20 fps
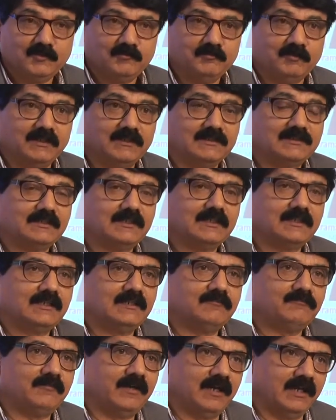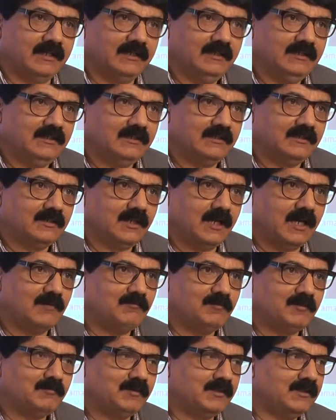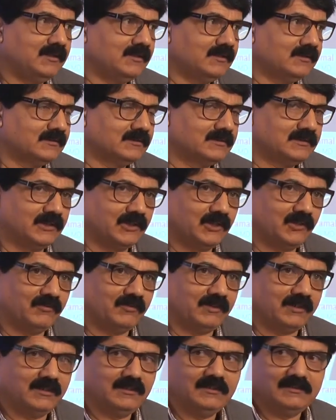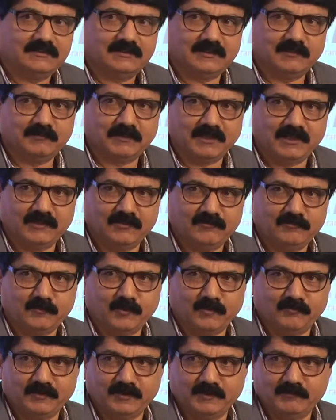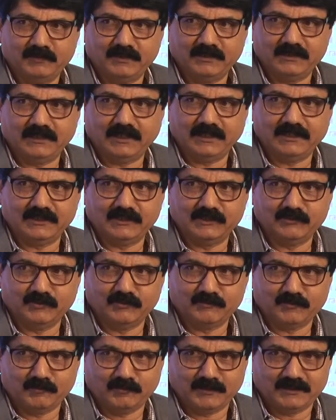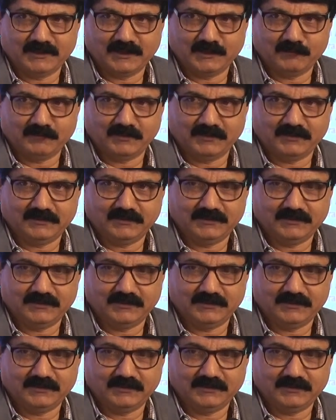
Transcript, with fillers: but I say, okay, fine, I may be securing some kind of profitability, I can do it for my segment.